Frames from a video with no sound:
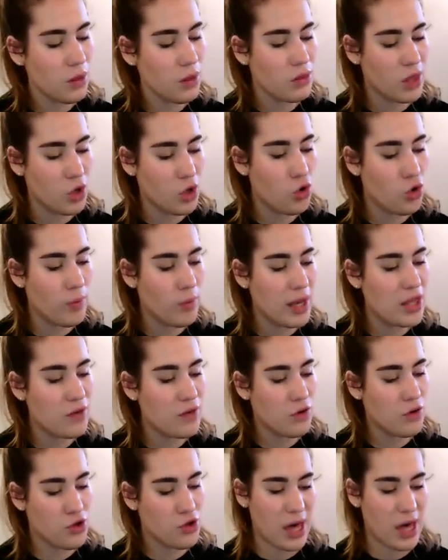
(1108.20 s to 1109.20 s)
They all made a
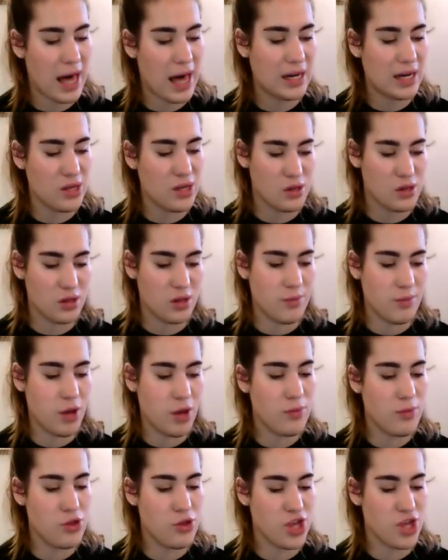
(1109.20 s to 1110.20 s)
rush at Alice the
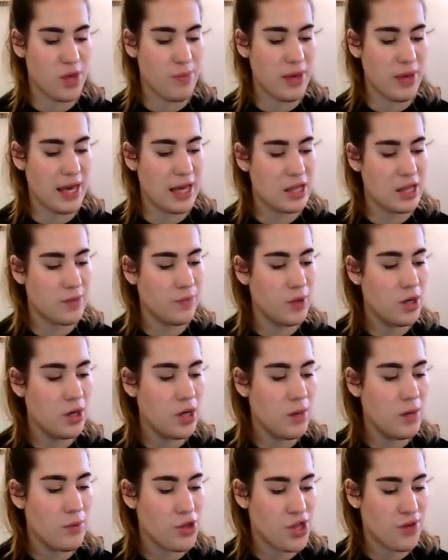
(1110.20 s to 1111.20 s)
moment she appeared,
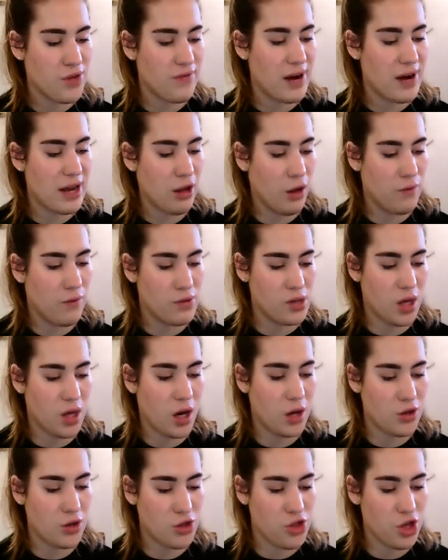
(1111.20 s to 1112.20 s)
but she ran off as
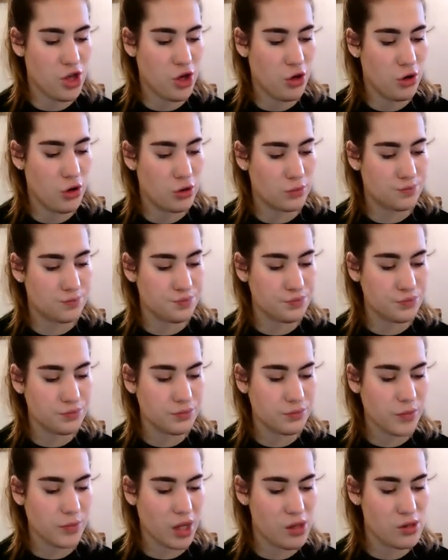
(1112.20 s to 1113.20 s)
hard as she could,
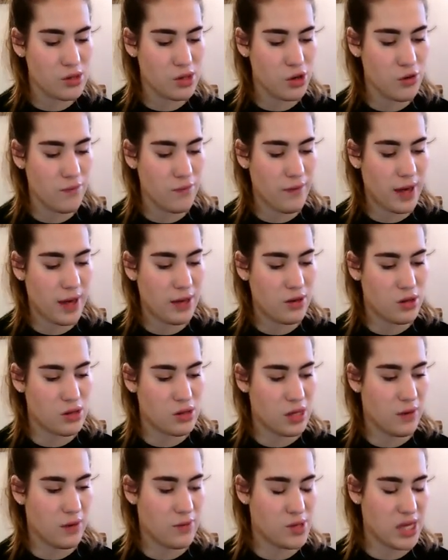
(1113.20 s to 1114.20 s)
and soon found
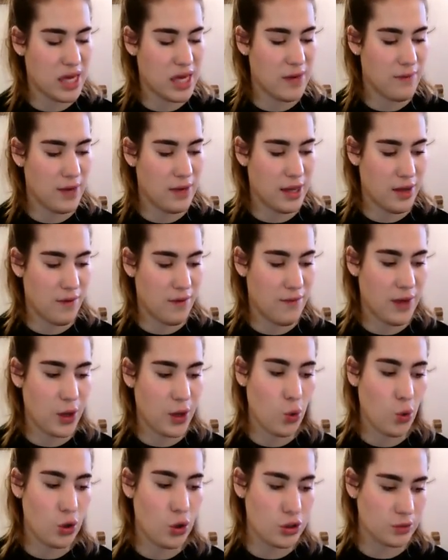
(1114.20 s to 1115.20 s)
herself safe in a
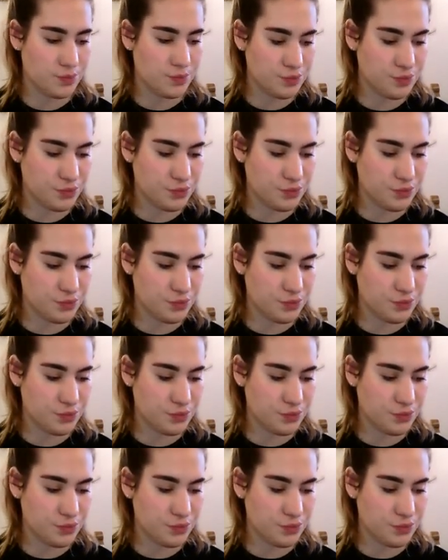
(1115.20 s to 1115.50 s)
thick wood.